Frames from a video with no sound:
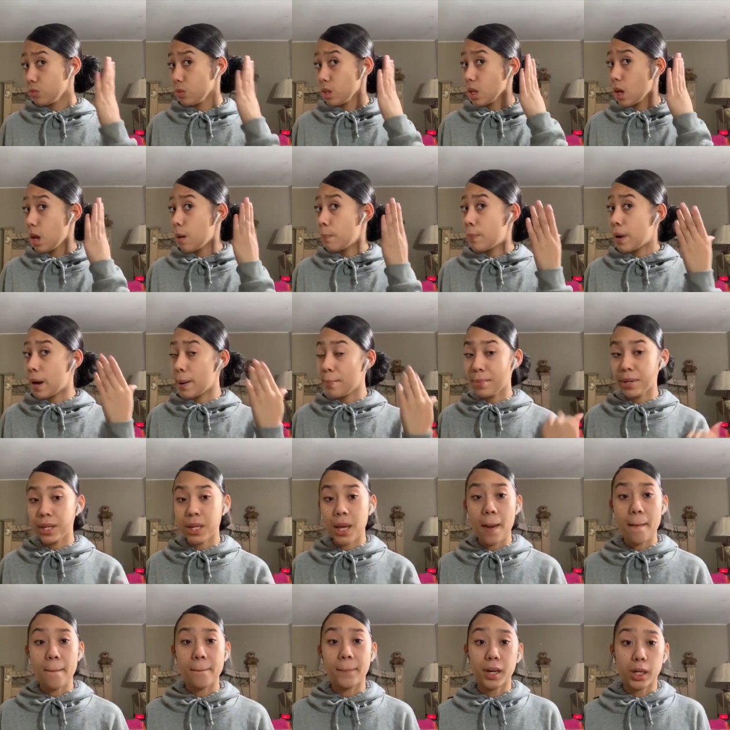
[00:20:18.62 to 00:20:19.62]
My
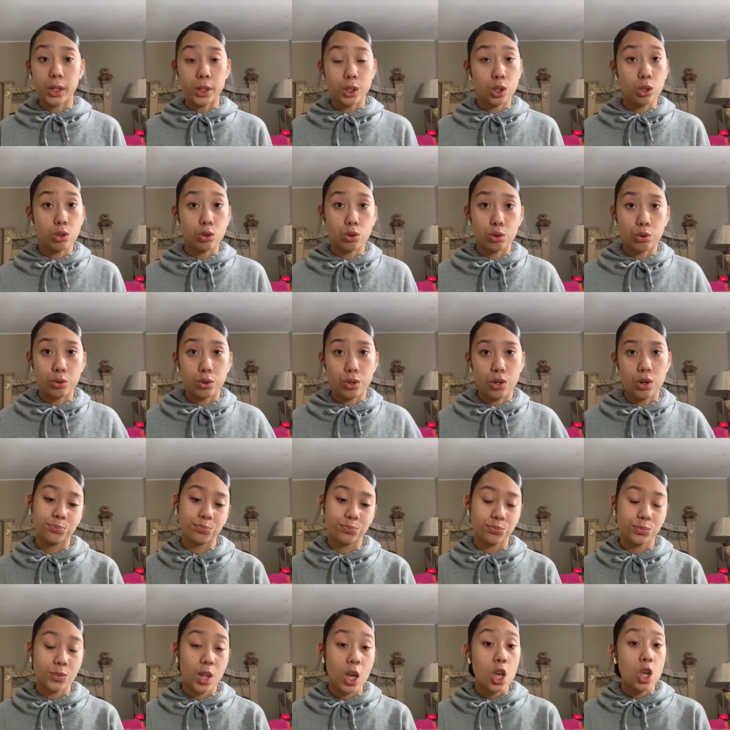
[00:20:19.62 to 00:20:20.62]
mini bun tutorial.
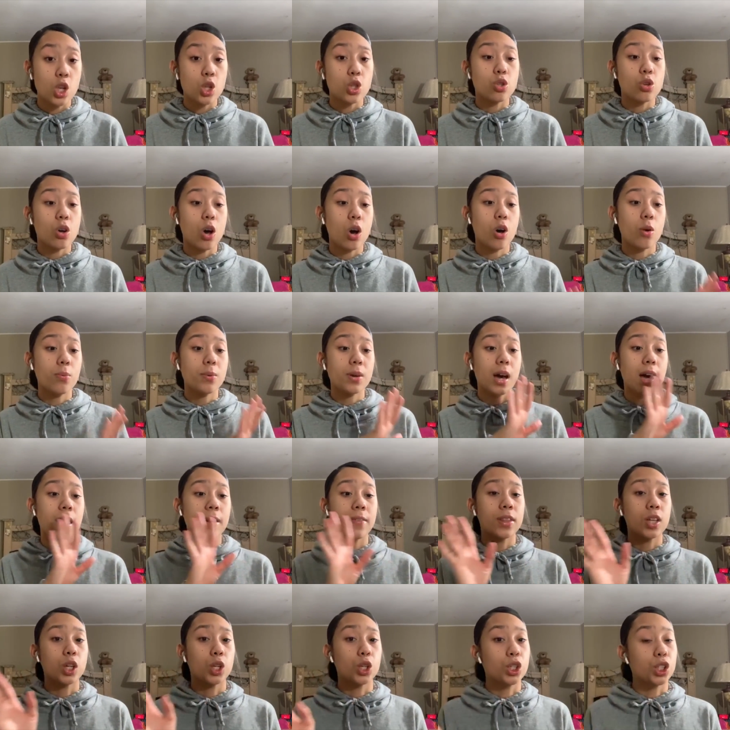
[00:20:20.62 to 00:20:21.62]
So I hope you
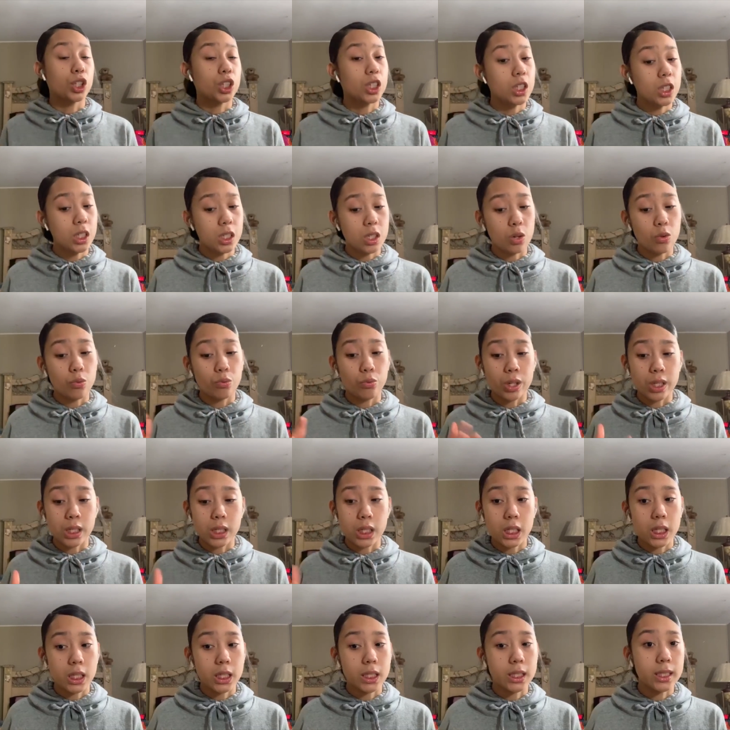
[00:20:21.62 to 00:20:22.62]
have a good rest
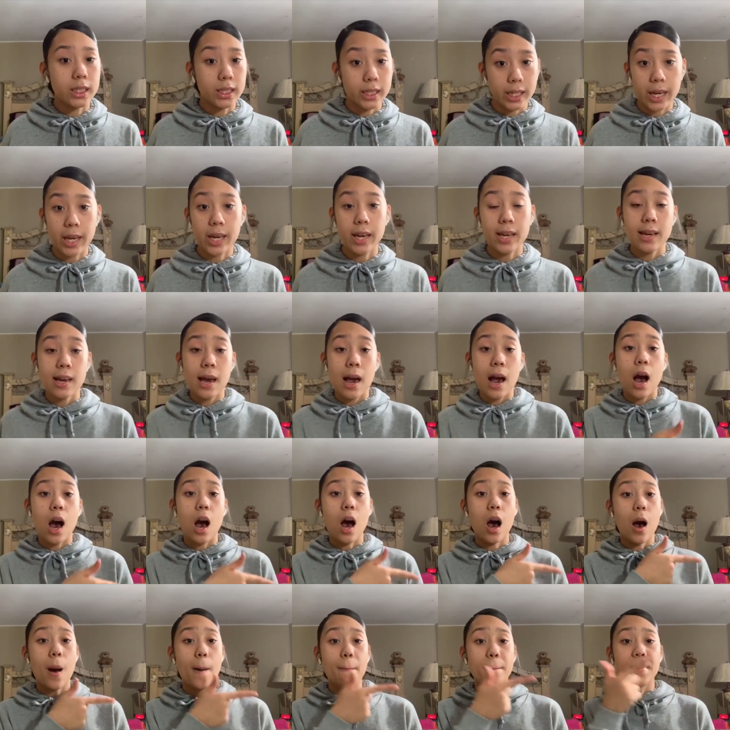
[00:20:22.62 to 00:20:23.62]
of your day.
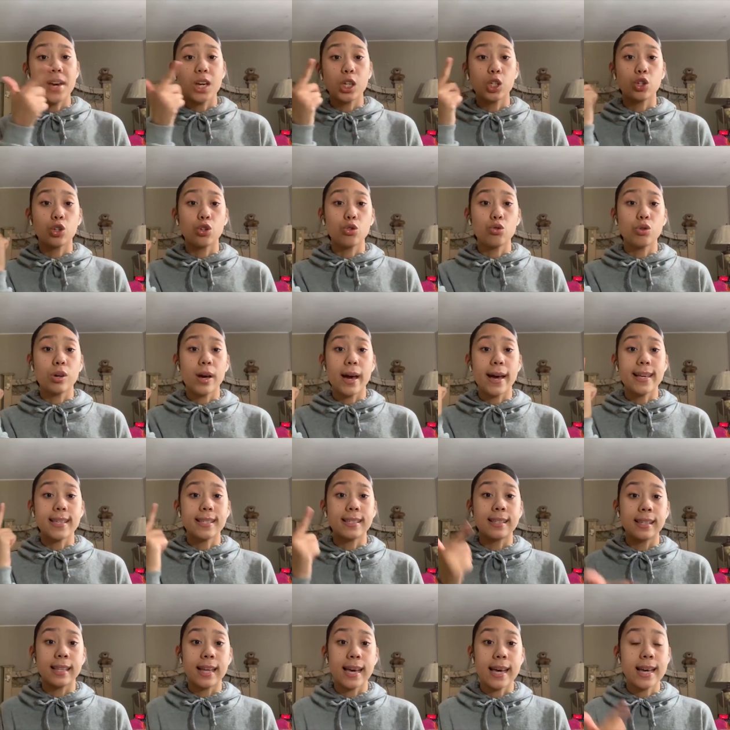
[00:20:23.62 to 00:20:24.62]
Make sure you guys
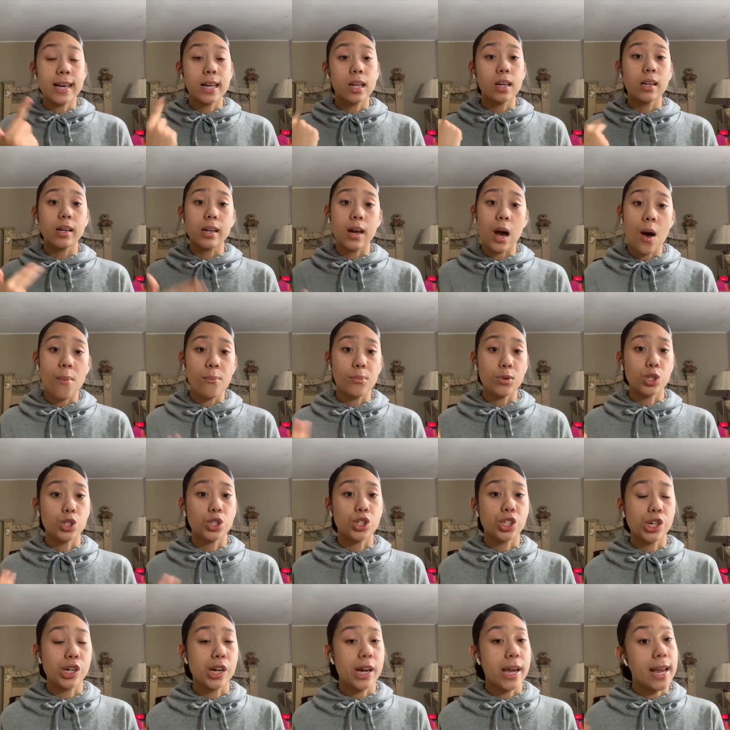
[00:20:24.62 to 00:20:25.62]
like, comment,
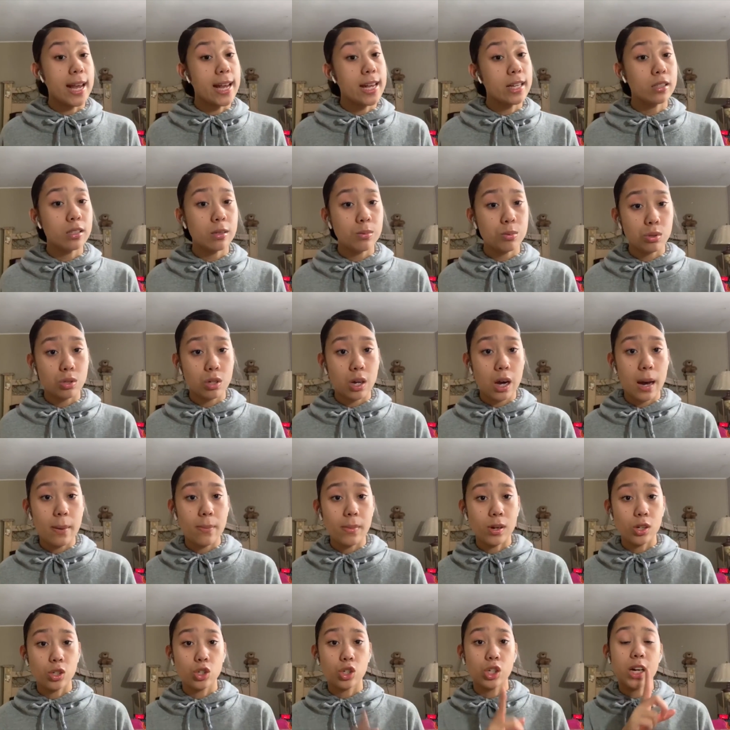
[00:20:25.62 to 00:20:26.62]
share, and subscribe.
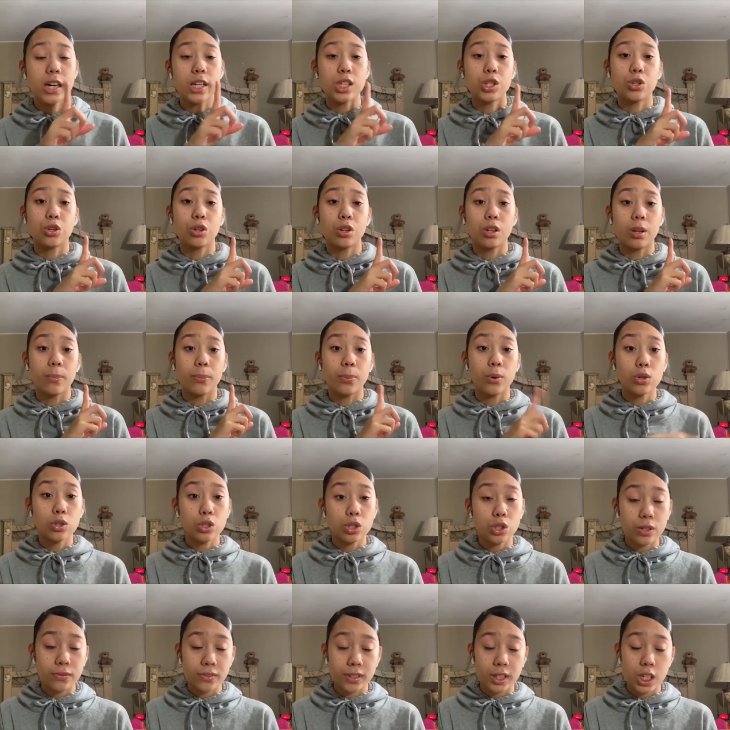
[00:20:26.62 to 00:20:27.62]
Make sure you guys turn on the post
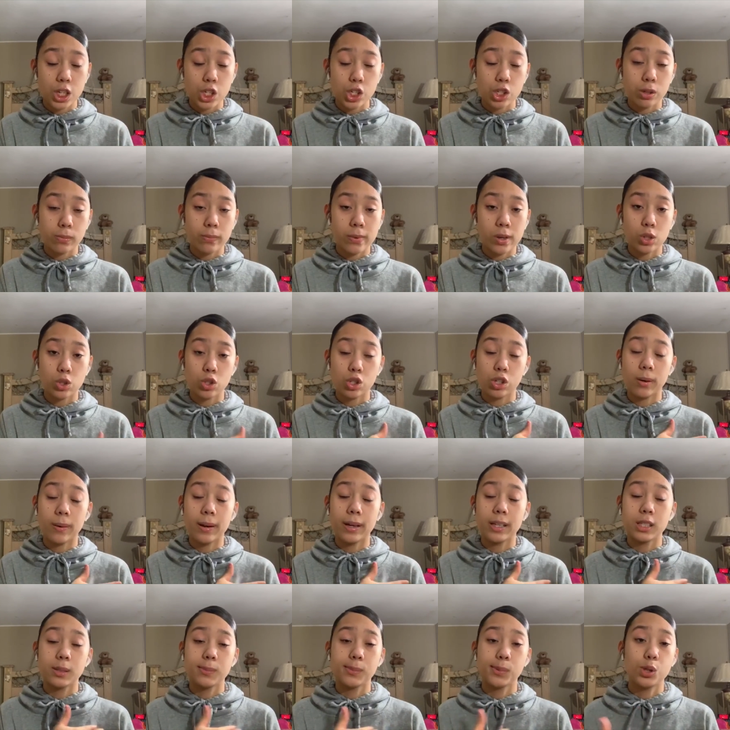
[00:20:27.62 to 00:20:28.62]
notification bell so you
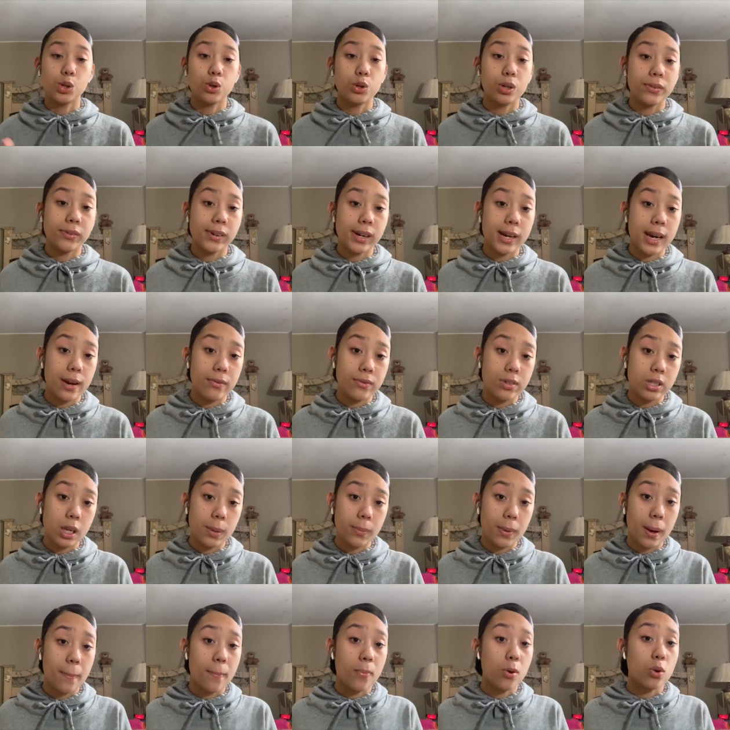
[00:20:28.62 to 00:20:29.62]
guys can be notified every time
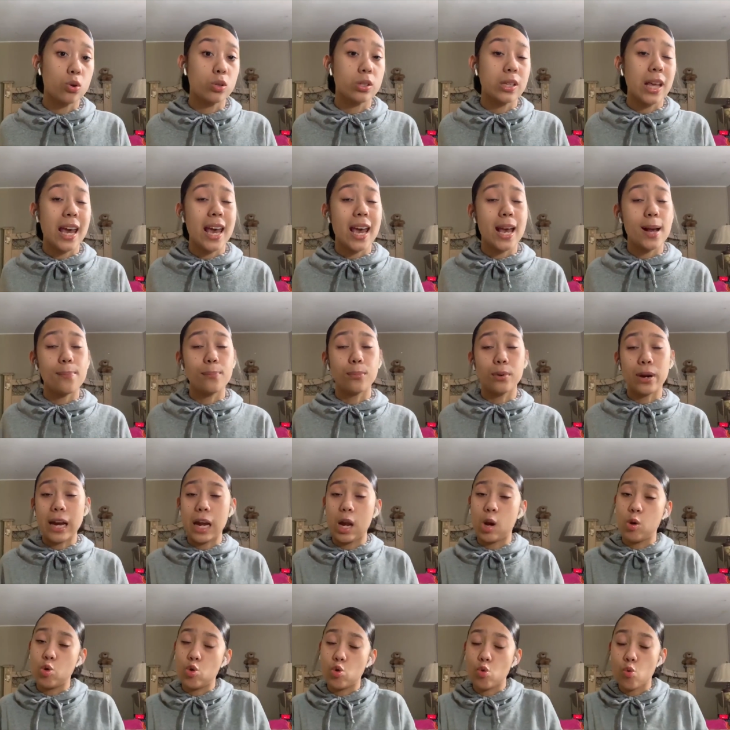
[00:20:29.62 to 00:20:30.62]
I post a
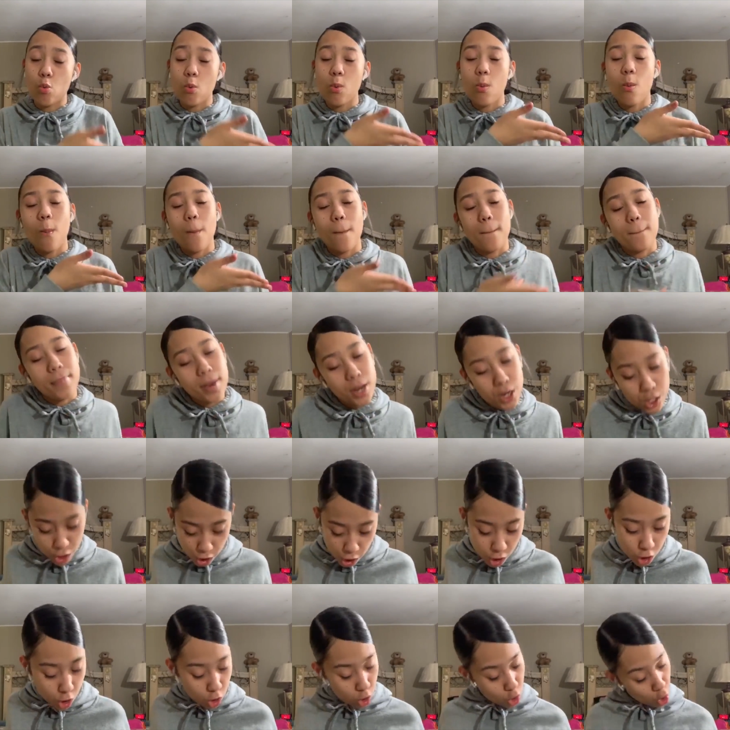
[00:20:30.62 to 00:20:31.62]
brand new
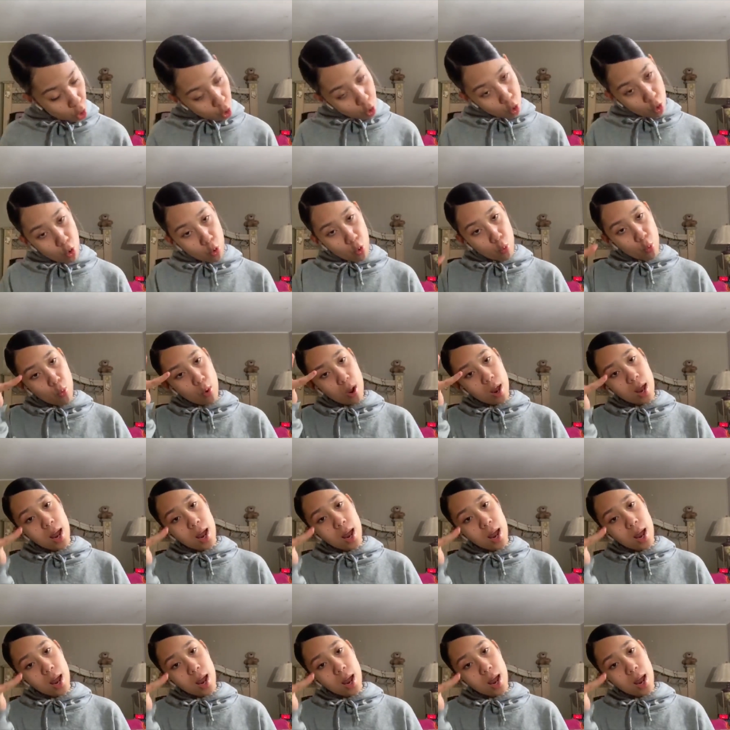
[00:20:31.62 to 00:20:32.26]
video.